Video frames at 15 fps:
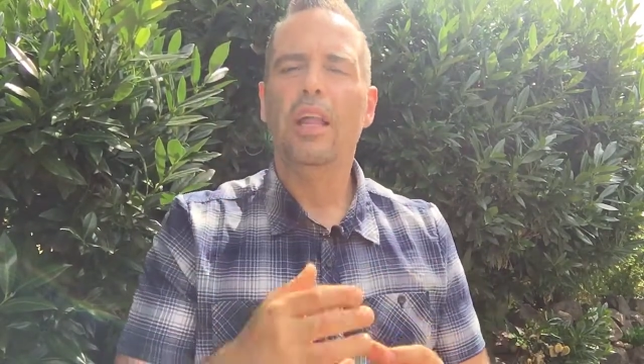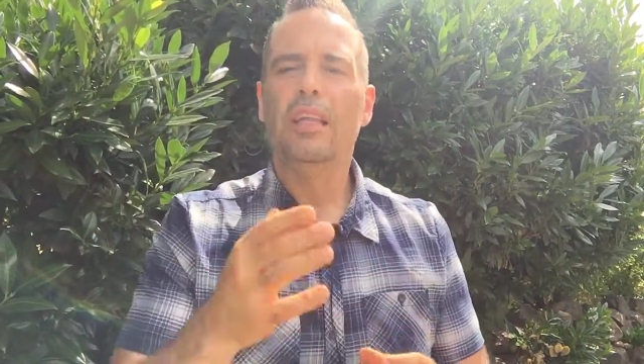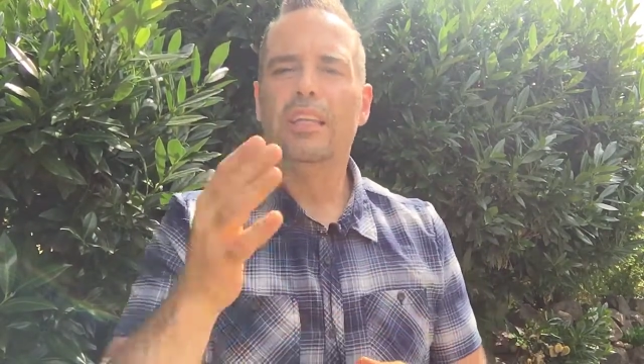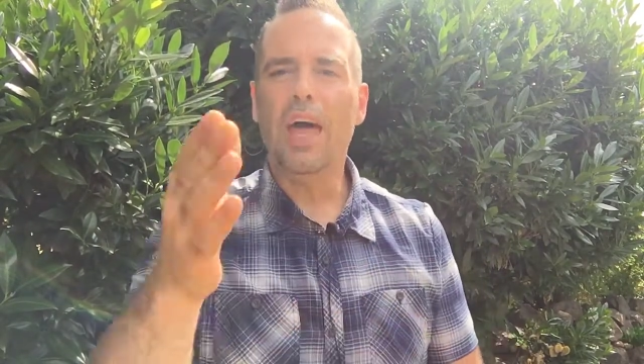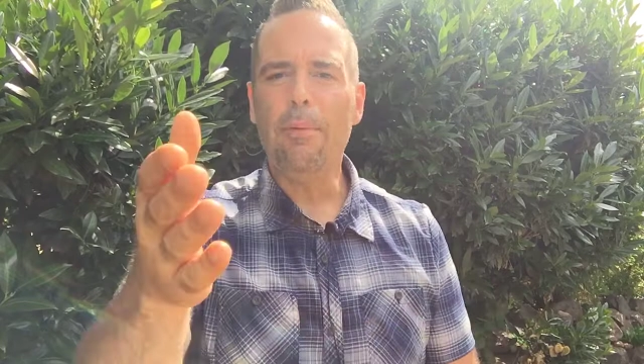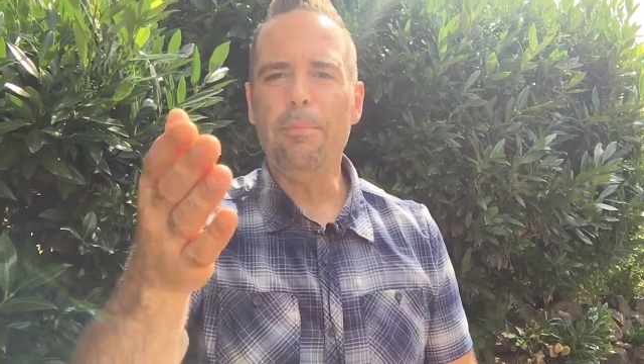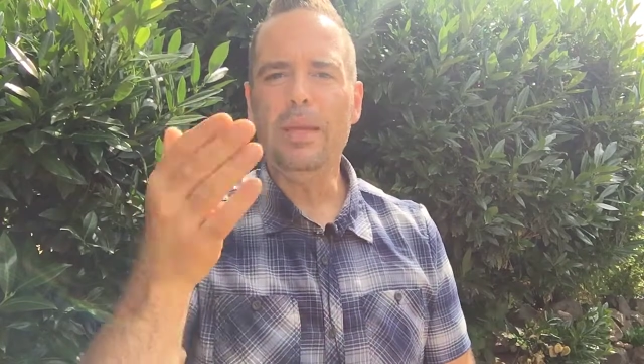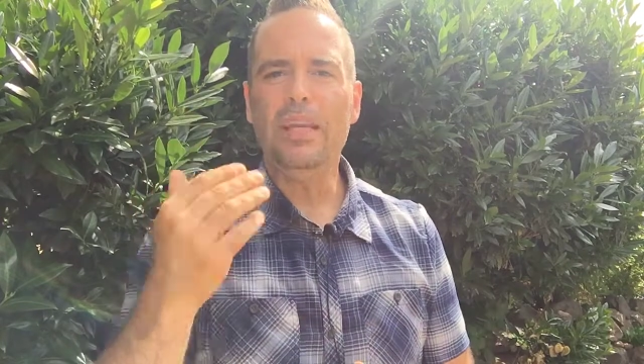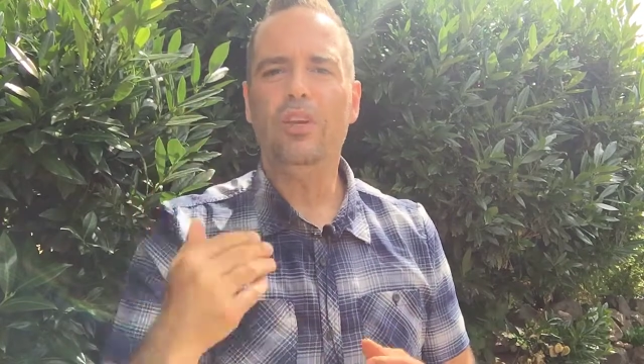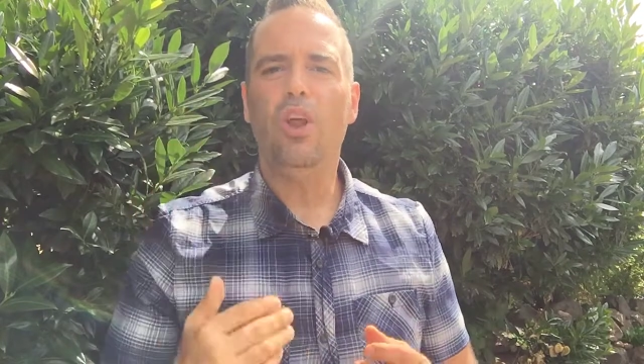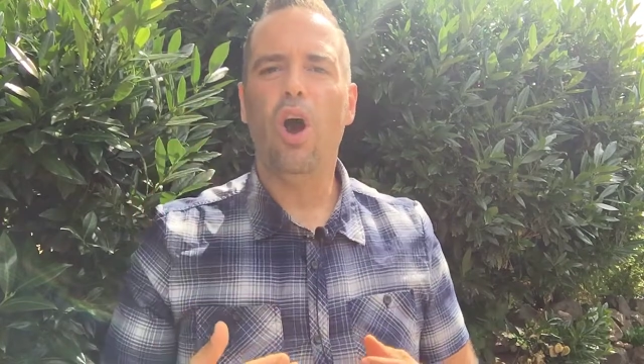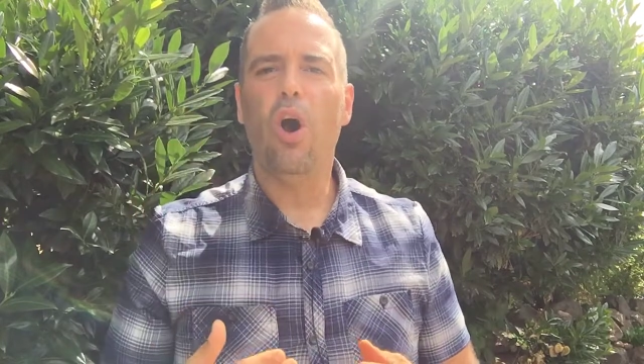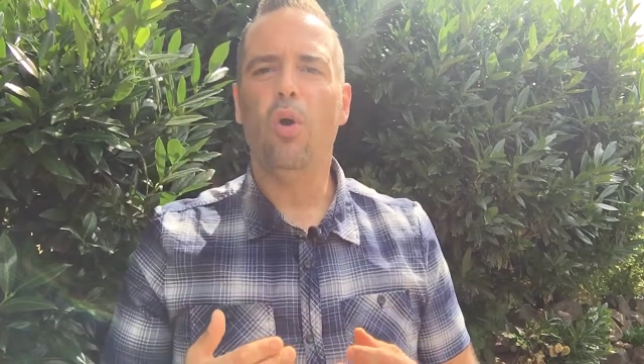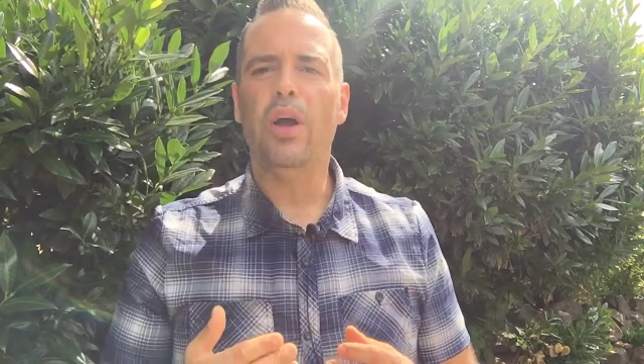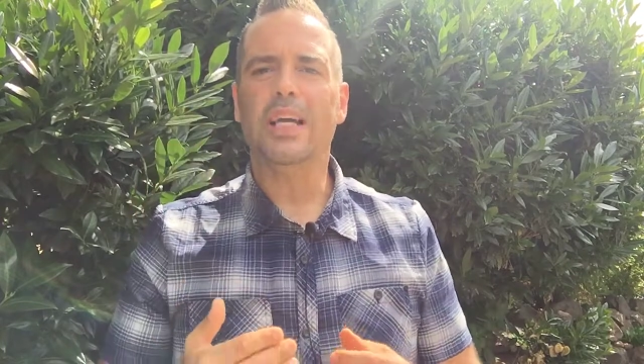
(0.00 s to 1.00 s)
Let me
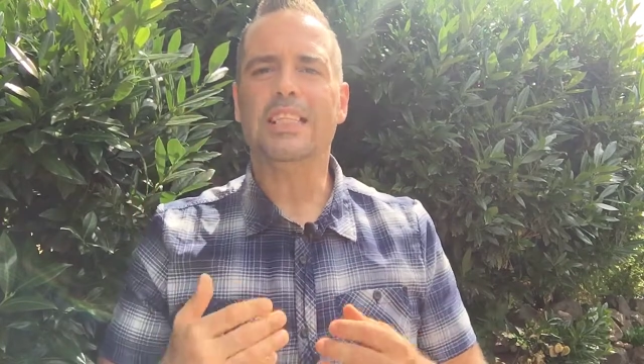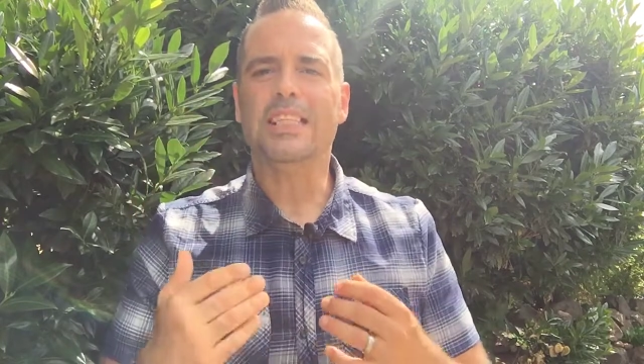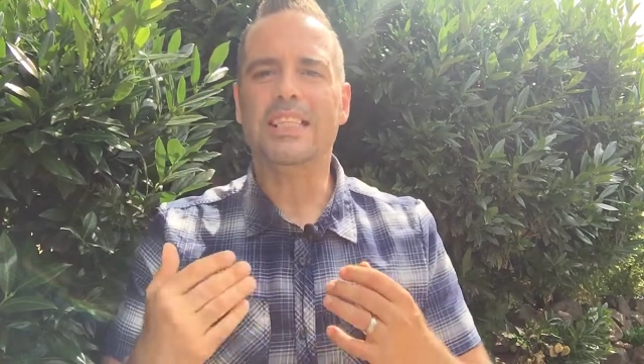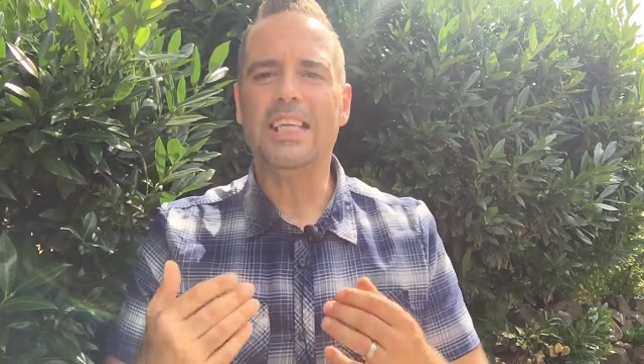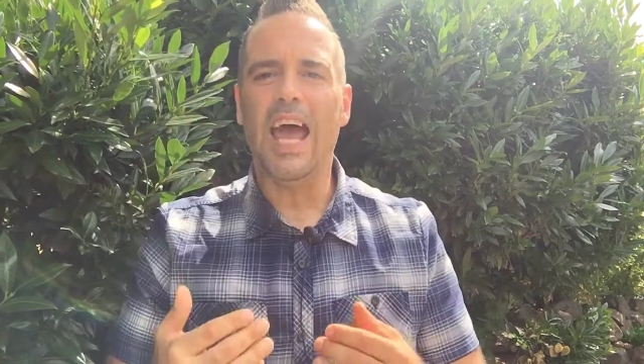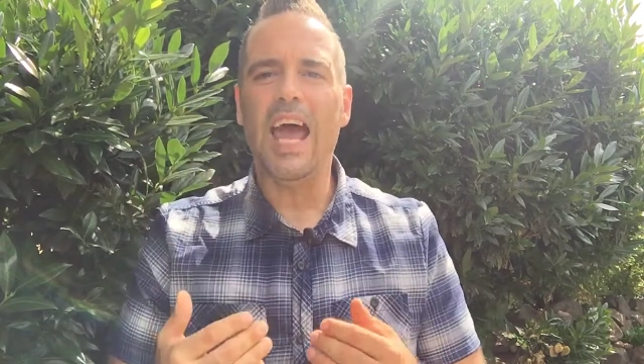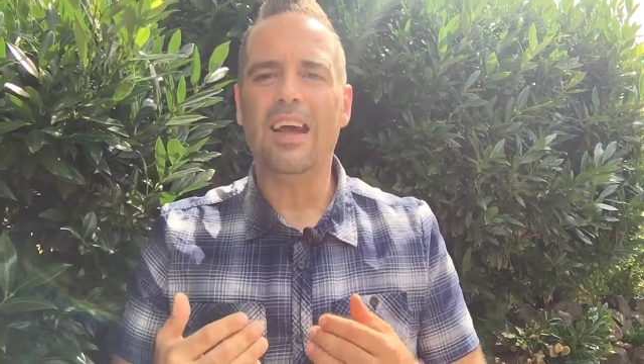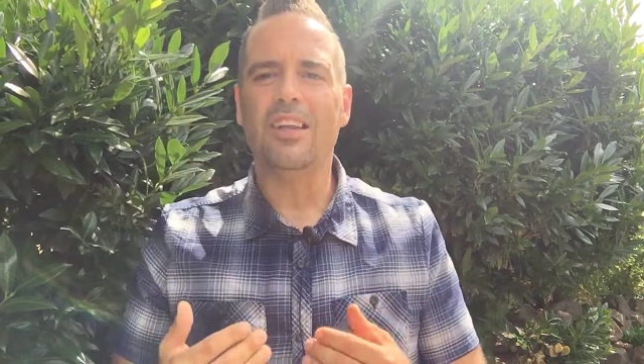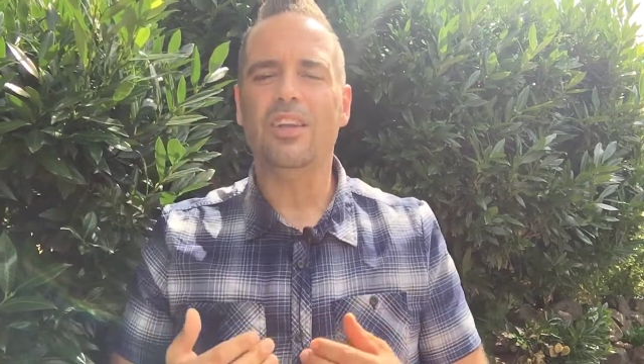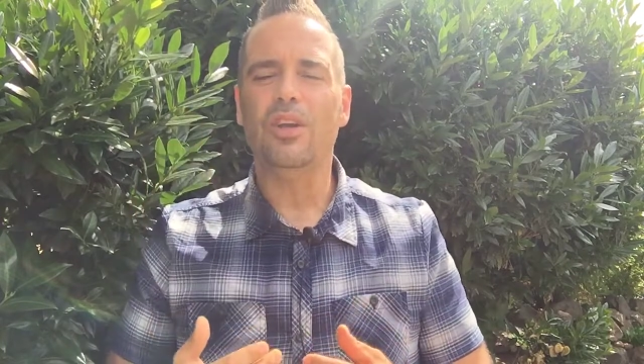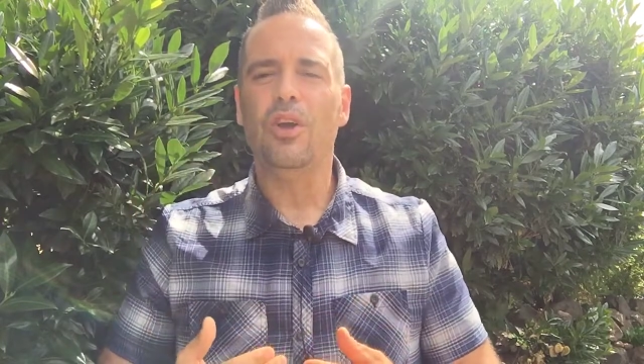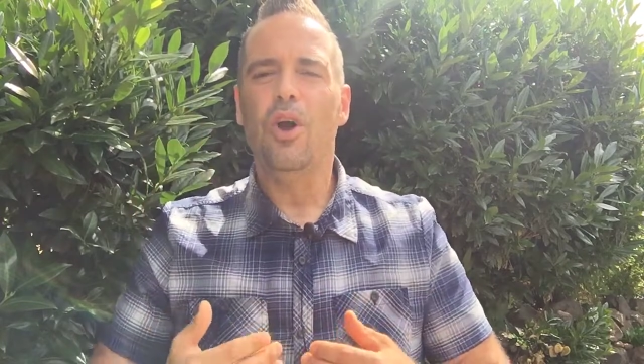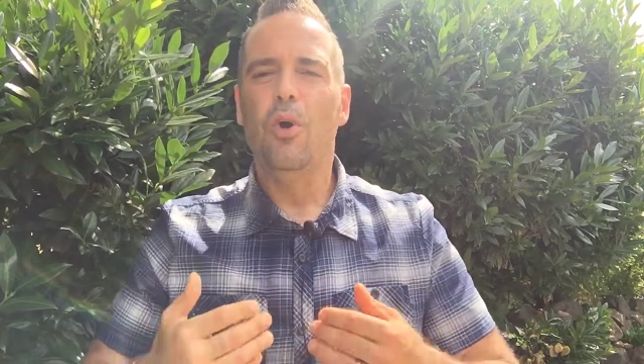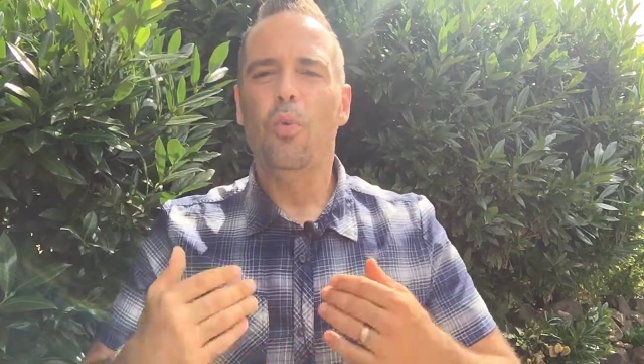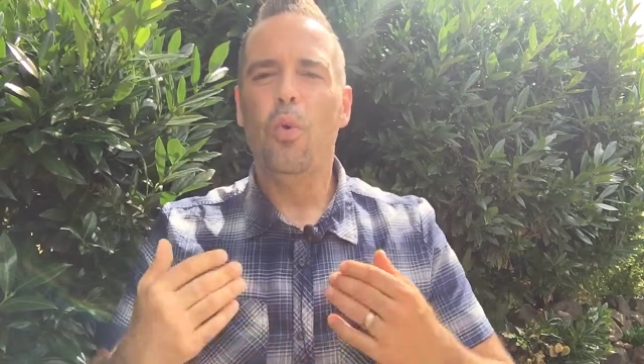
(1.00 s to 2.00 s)
know know exactly